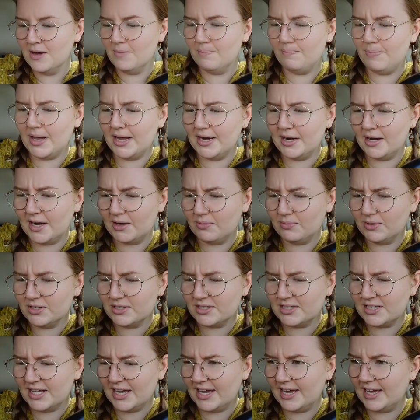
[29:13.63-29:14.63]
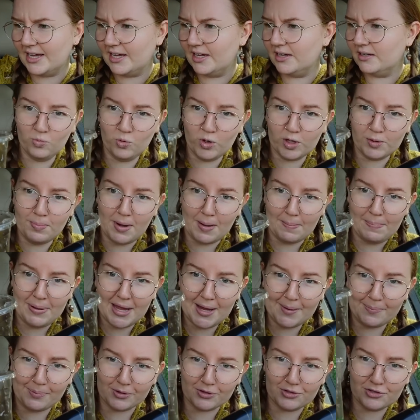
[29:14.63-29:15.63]
But I will say, with my
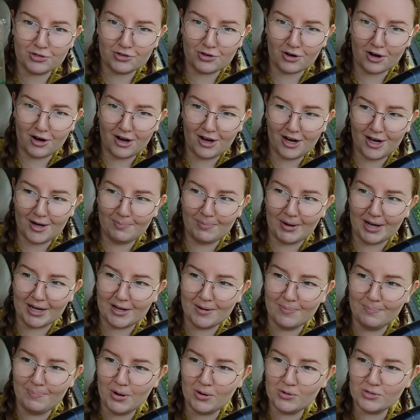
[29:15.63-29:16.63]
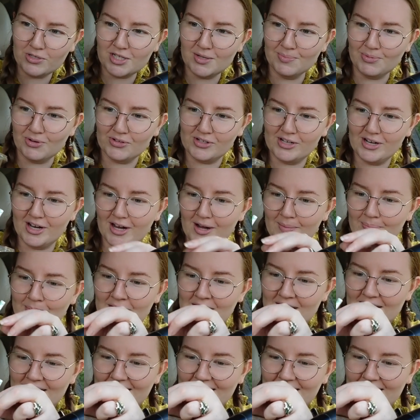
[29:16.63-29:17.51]
paper straw and my compostable cup,